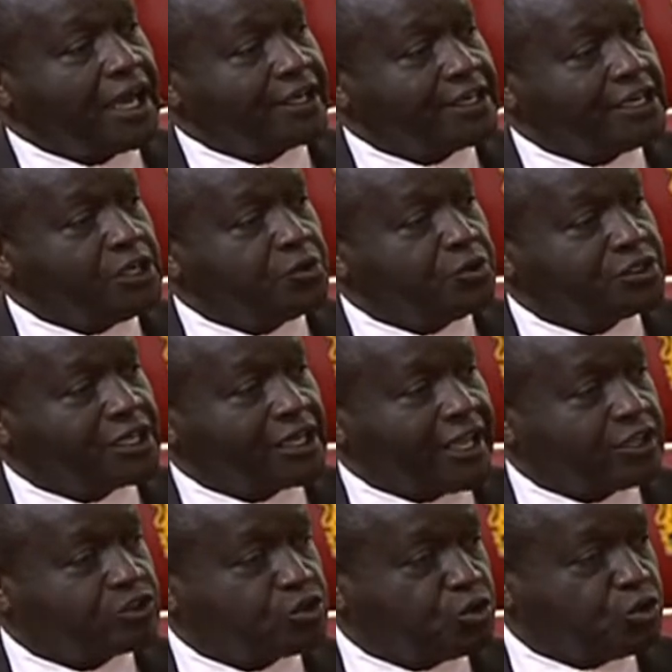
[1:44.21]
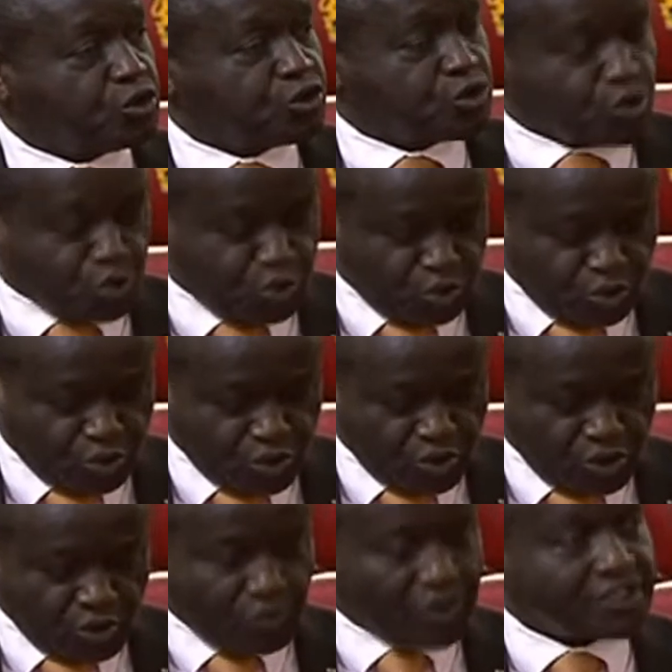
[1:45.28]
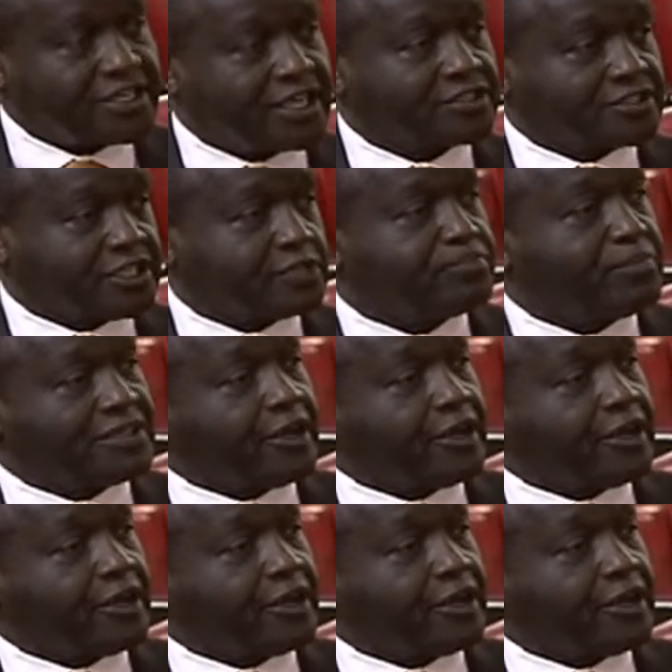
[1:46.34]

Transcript: I really wouldn't like to go through what he has said.